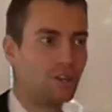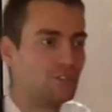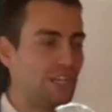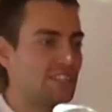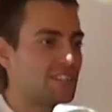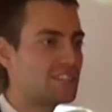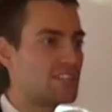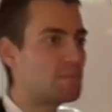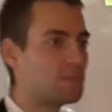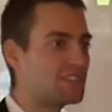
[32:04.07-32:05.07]
Jesus
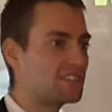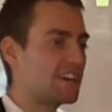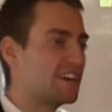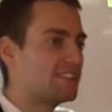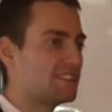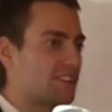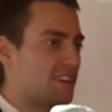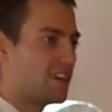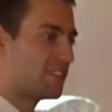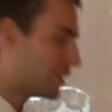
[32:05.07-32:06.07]
simply says
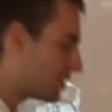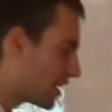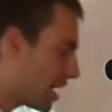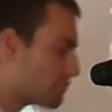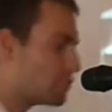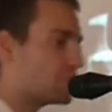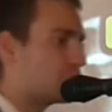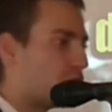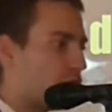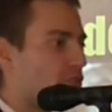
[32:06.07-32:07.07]
that they have
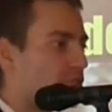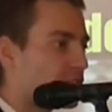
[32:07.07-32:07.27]
returned to